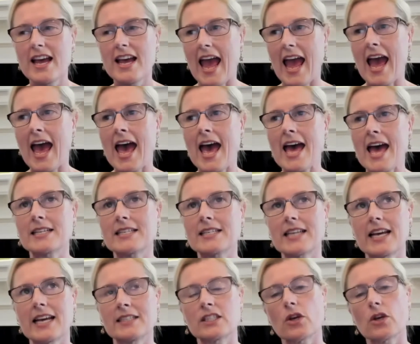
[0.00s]
And,
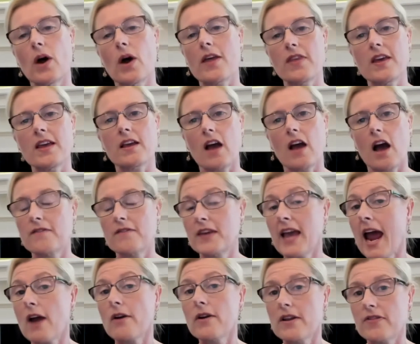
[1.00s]
and so I think I've
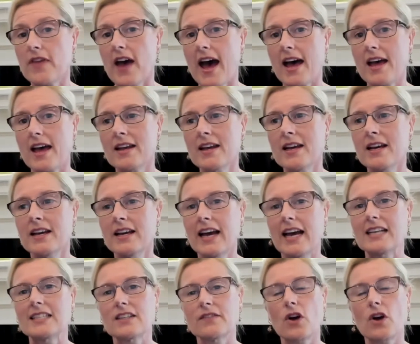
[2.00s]
carried that
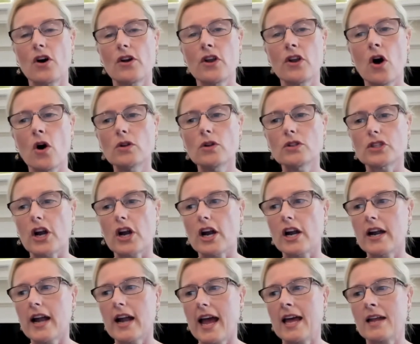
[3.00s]
as I've gotten
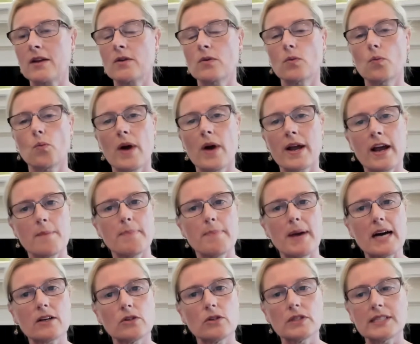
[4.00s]
older. And when I
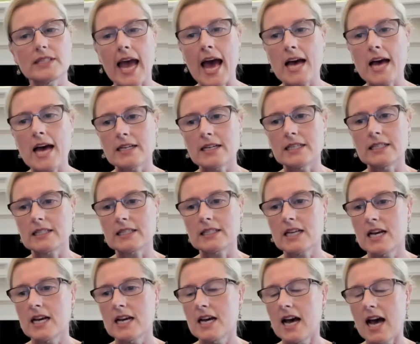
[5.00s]
buckled down as
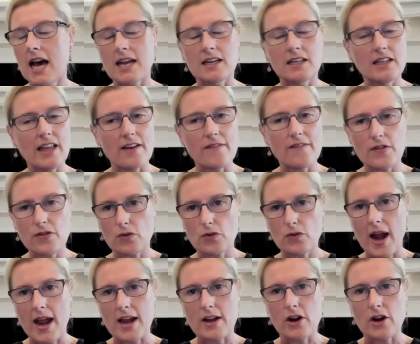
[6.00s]
an 11th
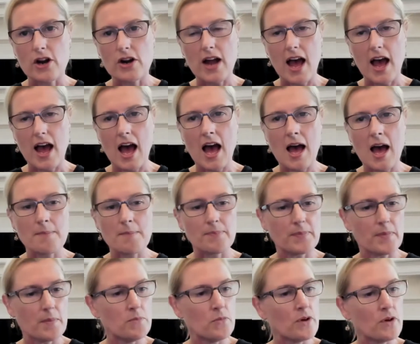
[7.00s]
grader, um,
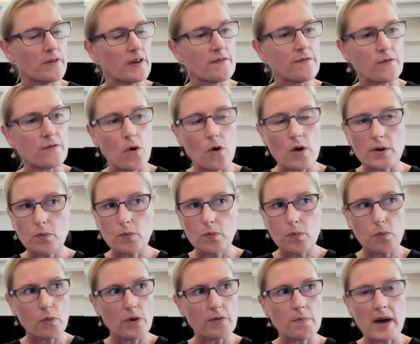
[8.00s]
moving forward
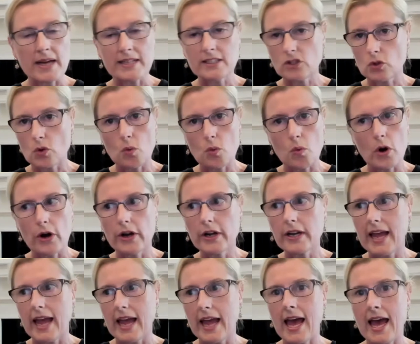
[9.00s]
with my schoolwork
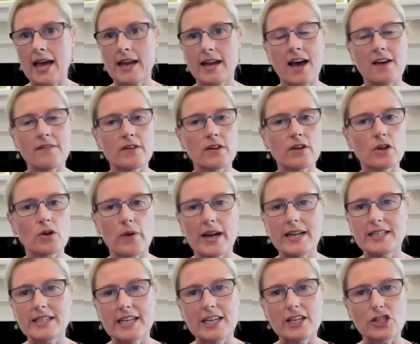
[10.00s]
and having a great
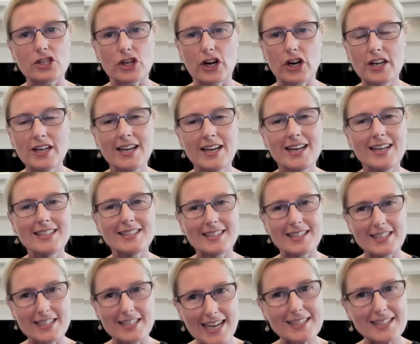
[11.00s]
teacher,
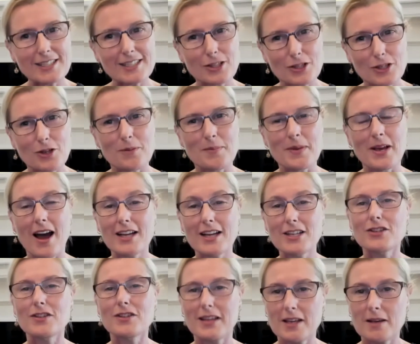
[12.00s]
suggested to me I
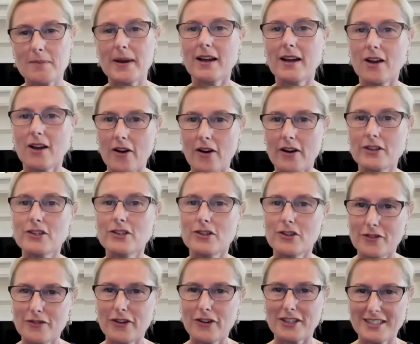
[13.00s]
should think about going to
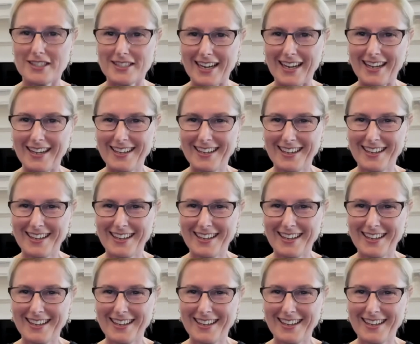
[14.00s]
university.